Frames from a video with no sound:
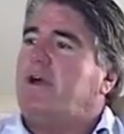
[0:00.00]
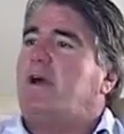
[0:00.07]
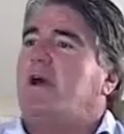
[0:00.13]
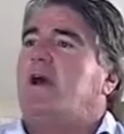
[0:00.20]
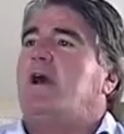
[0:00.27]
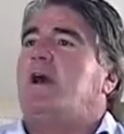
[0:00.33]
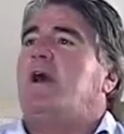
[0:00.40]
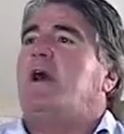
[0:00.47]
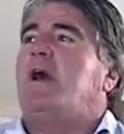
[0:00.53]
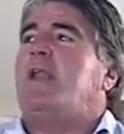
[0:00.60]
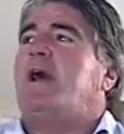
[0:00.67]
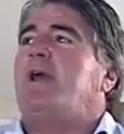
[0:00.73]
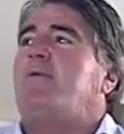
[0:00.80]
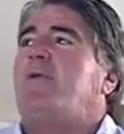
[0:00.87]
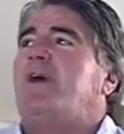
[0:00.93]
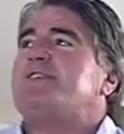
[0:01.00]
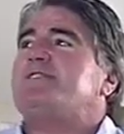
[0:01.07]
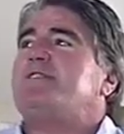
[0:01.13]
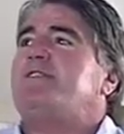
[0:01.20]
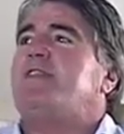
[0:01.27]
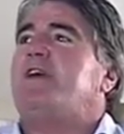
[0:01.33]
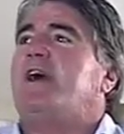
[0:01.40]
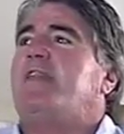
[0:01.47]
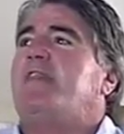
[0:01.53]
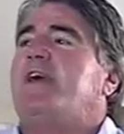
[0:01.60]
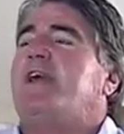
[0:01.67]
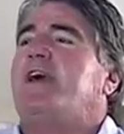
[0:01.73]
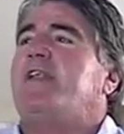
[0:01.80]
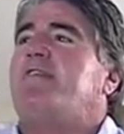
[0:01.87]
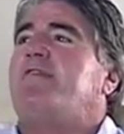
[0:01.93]
and I wrestled there.
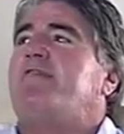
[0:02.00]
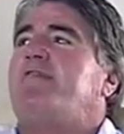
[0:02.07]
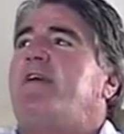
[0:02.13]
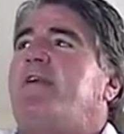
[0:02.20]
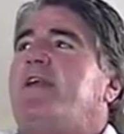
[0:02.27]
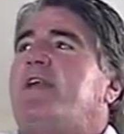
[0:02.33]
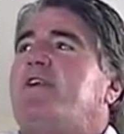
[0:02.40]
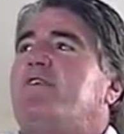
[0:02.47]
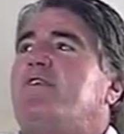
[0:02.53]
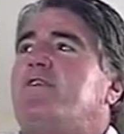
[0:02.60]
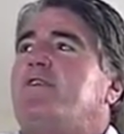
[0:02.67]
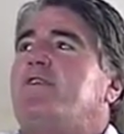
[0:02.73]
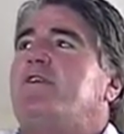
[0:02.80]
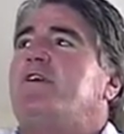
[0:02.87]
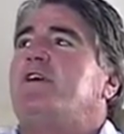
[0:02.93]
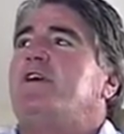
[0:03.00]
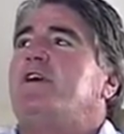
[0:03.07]
They had a very good